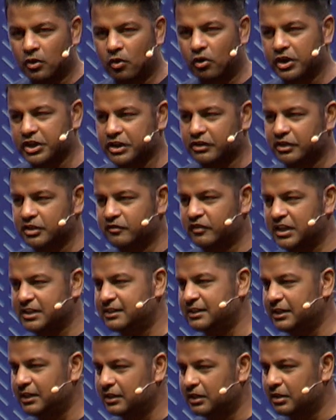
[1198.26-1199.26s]
or you're
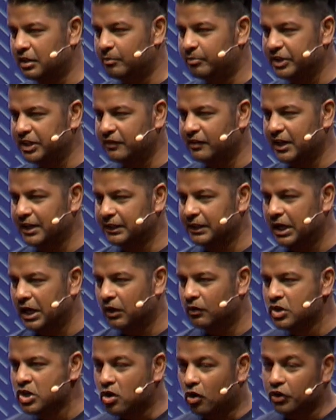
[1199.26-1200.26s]
investing in a company right
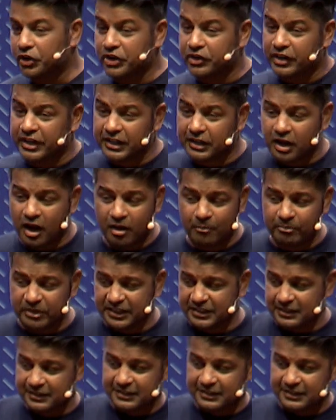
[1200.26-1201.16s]
now, or you're an incumbent